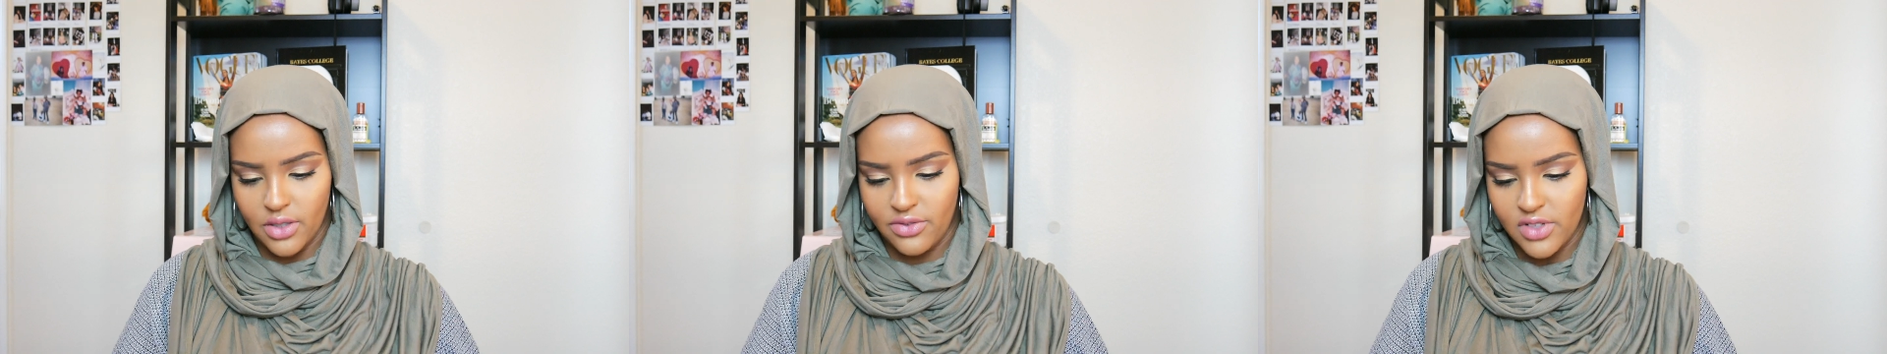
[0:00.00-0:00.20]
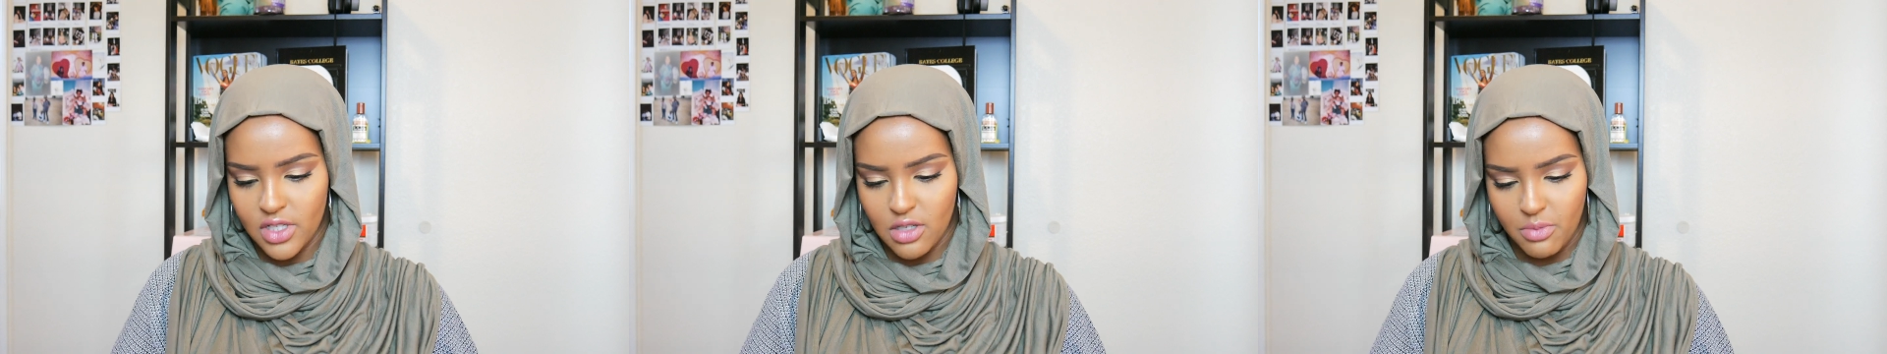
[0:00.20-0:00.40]

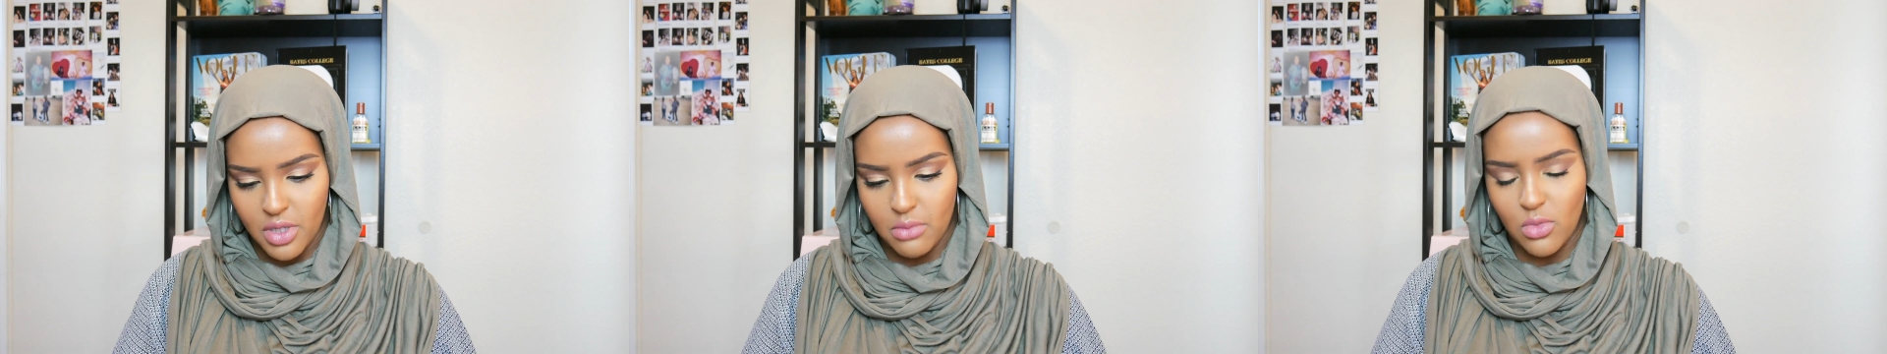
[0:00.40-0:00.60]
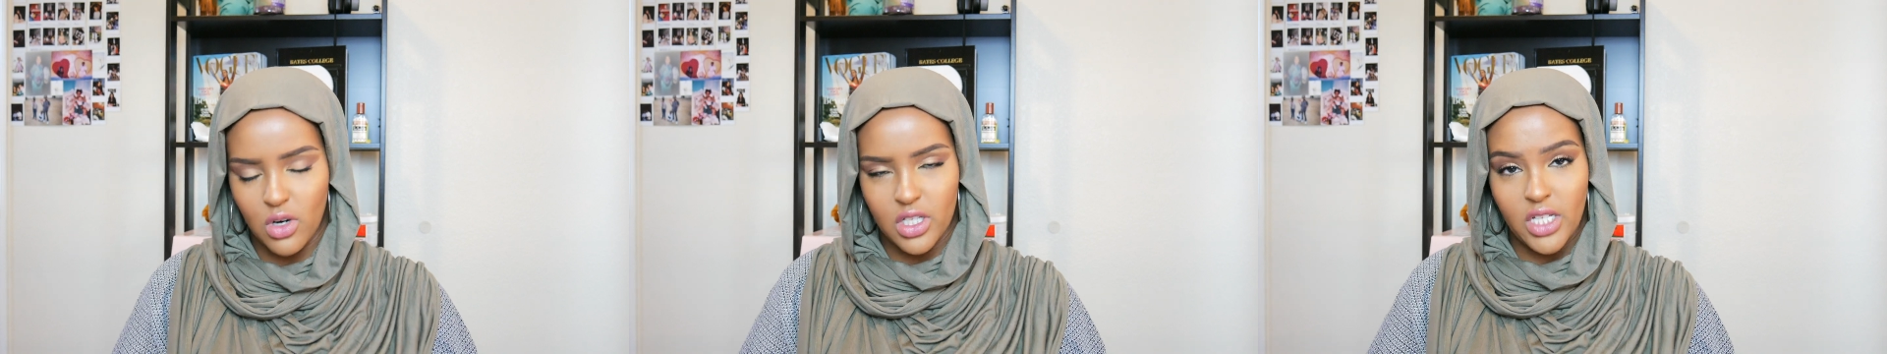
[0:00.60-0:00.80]
It feels a
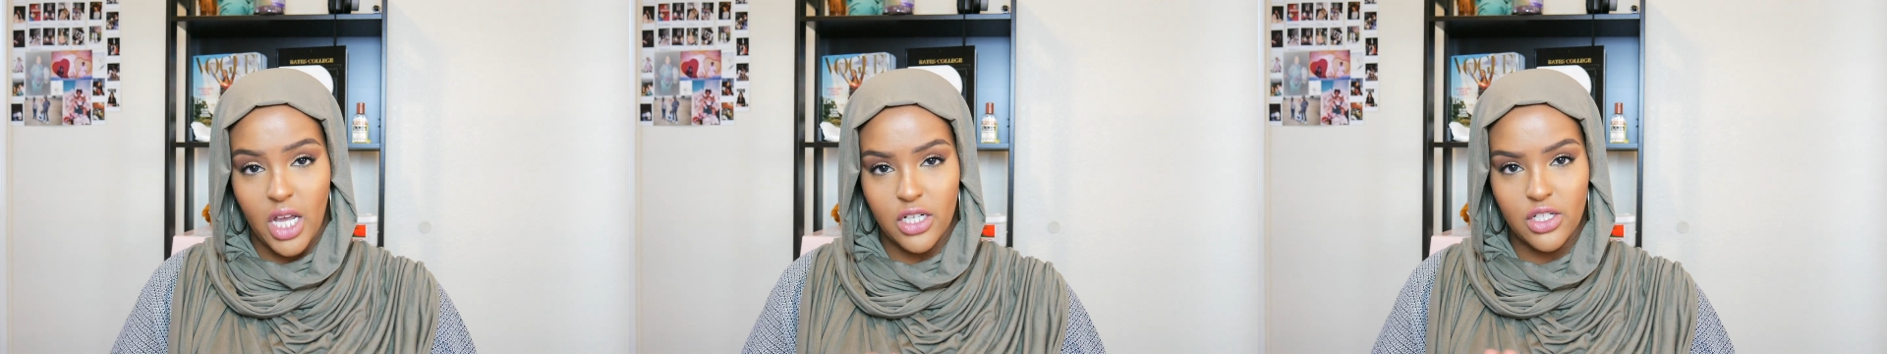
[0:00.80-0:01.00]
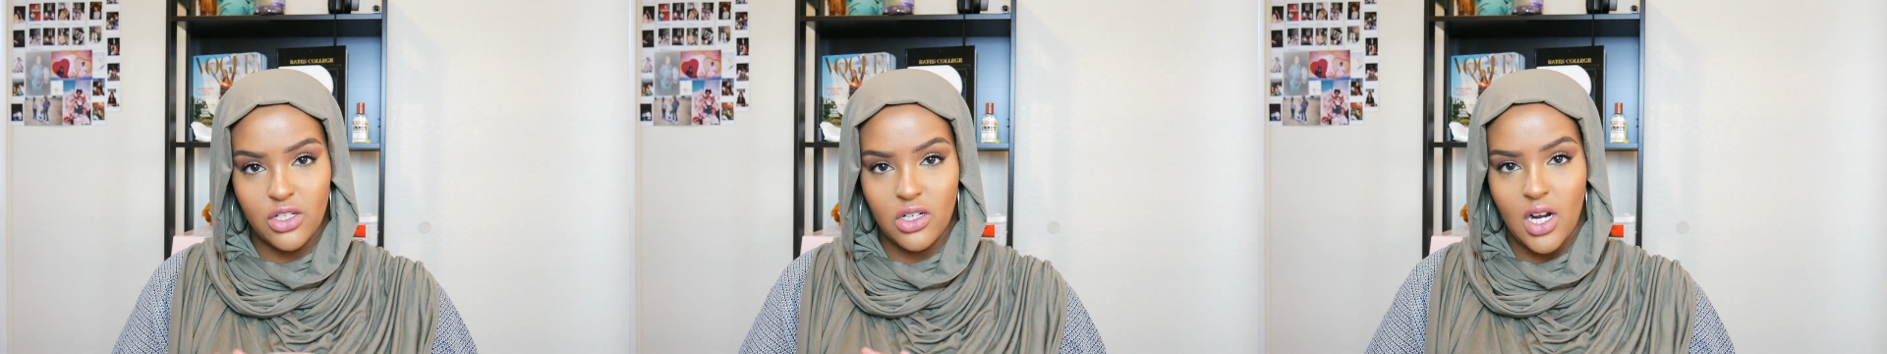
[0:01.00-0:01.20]
bit more
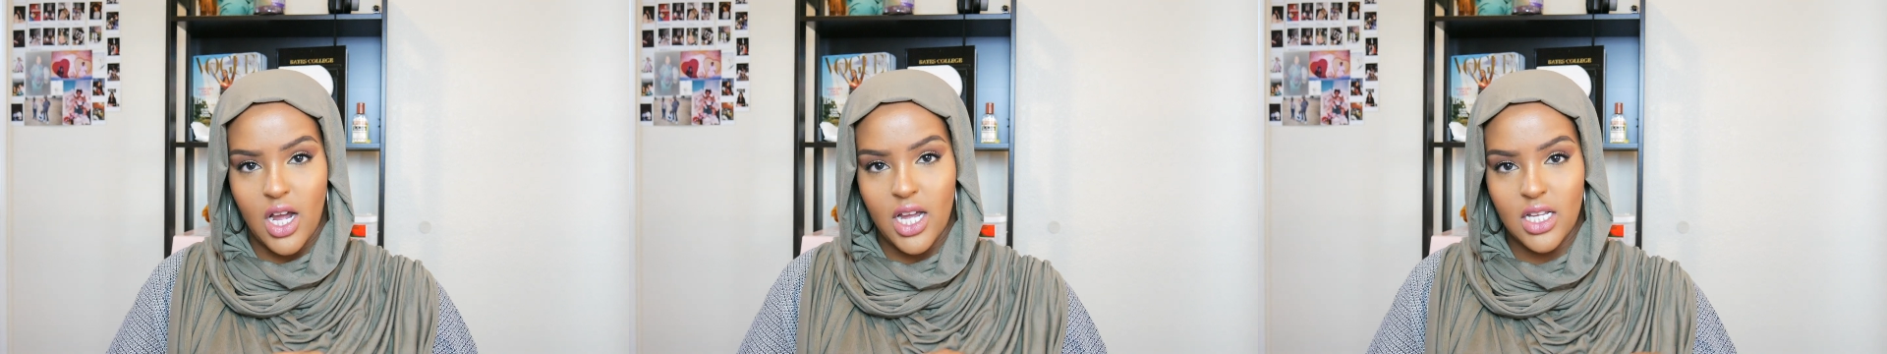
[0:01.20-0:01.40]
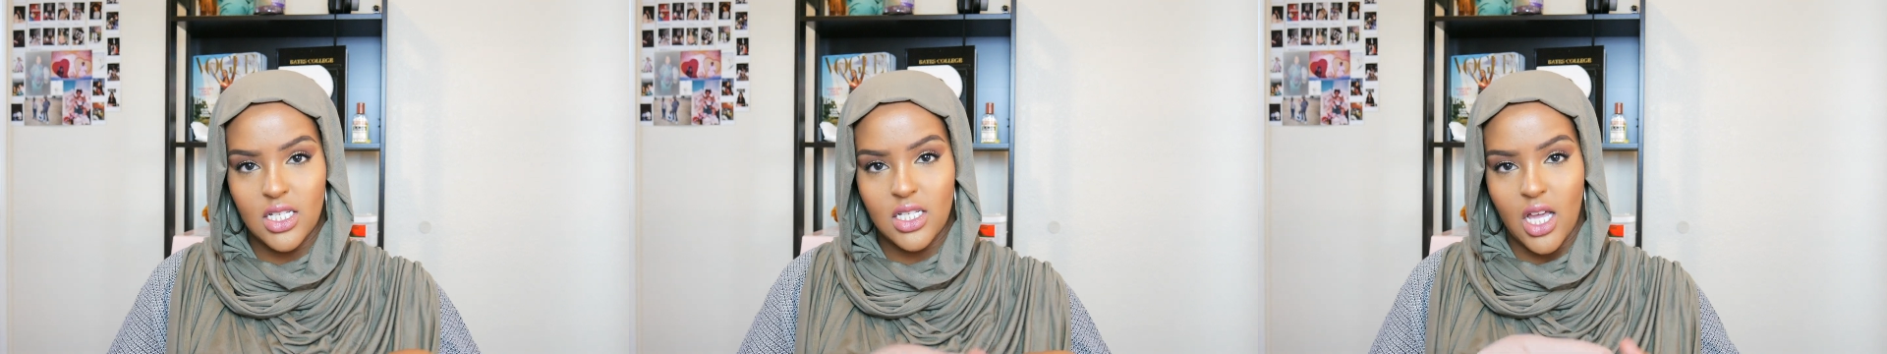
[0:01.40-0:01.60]

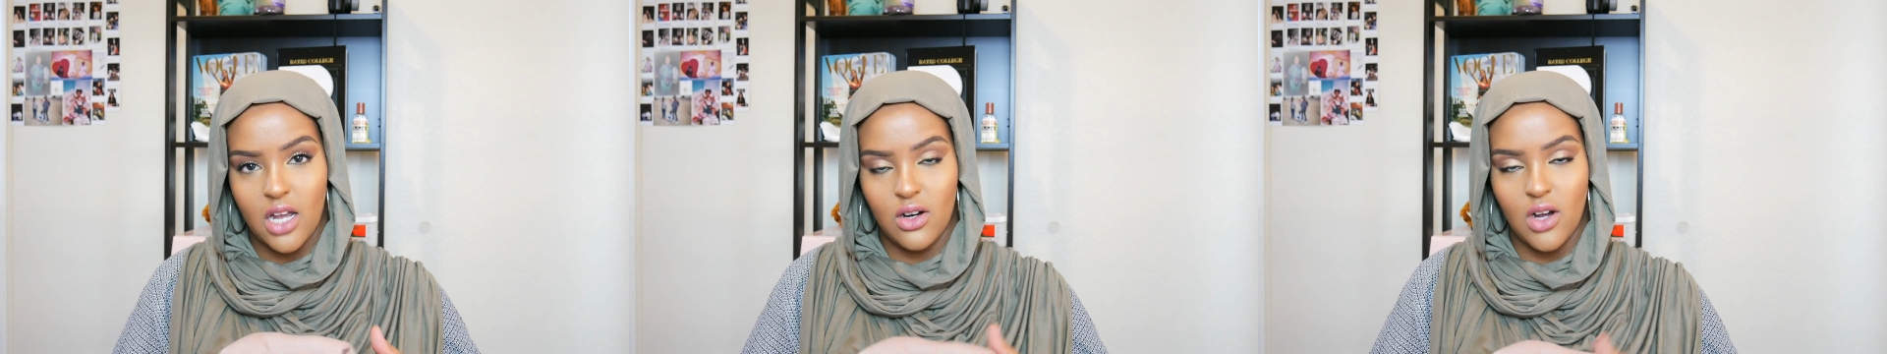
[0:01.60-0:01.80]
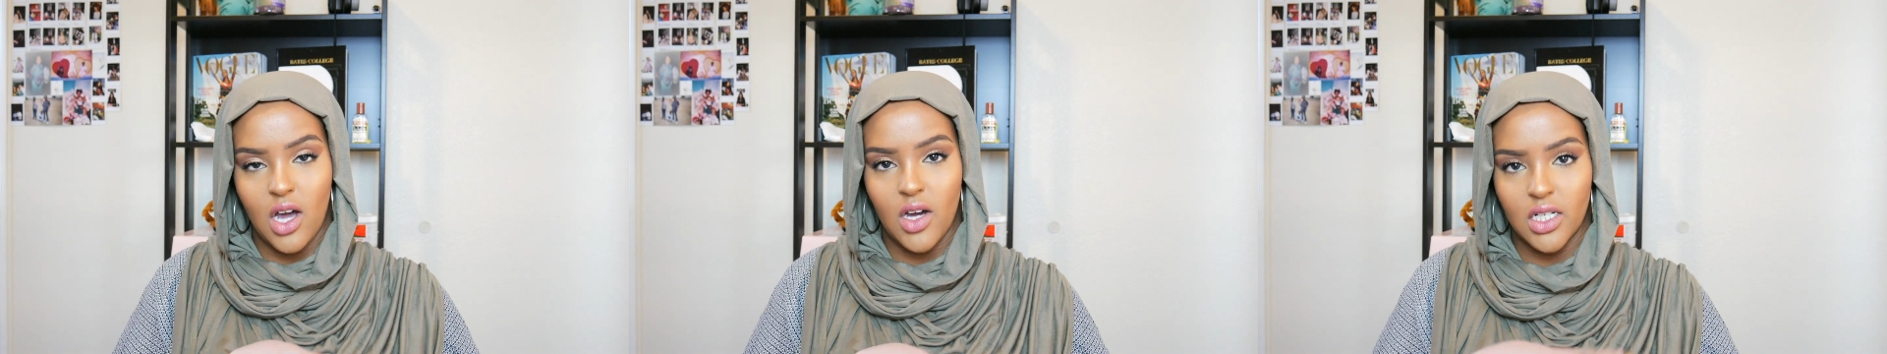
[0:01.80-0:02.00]
texturized. I
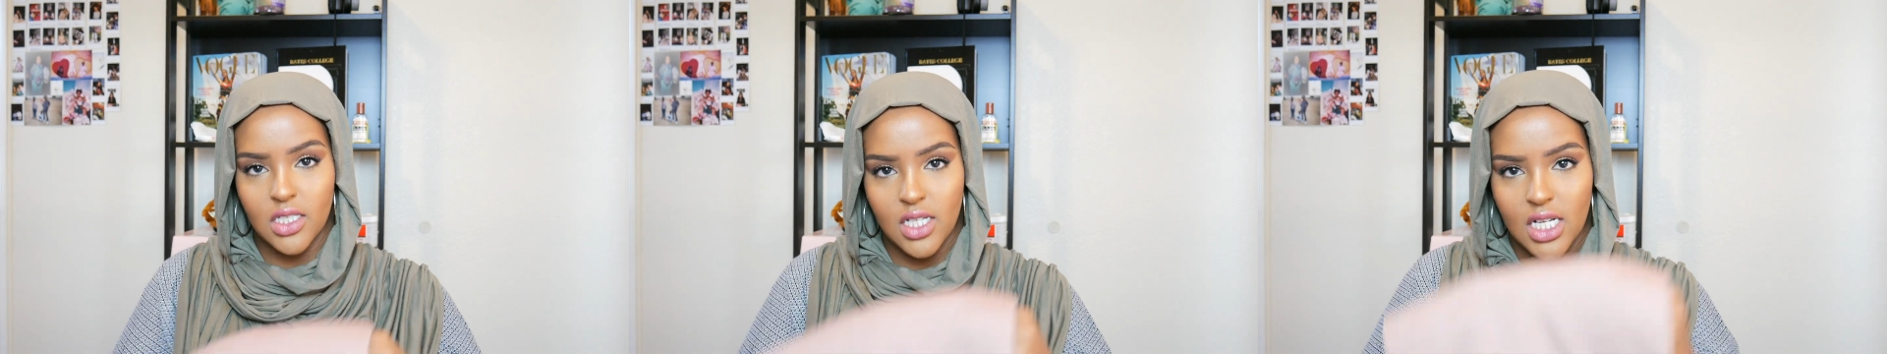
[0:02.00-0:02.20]
don't know how else to